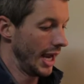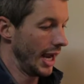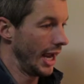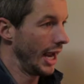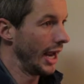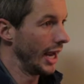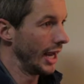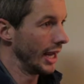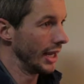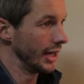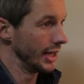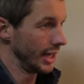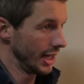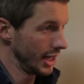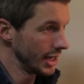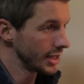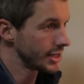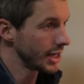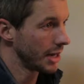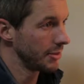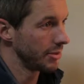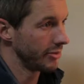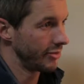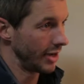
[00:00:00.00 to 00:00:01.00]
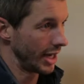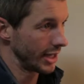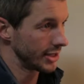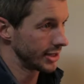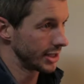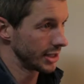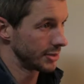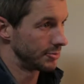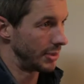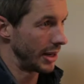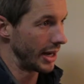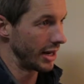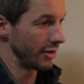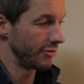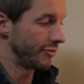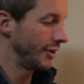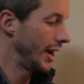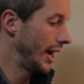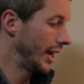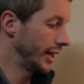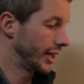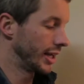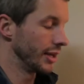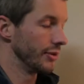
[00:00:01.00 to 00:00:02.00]
And any type of excess body
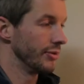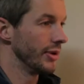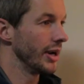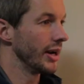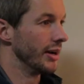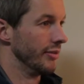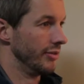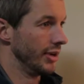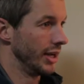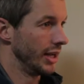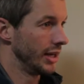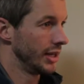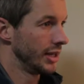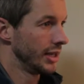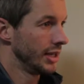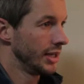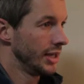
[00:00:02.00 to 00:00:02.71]
fat, get rid of it.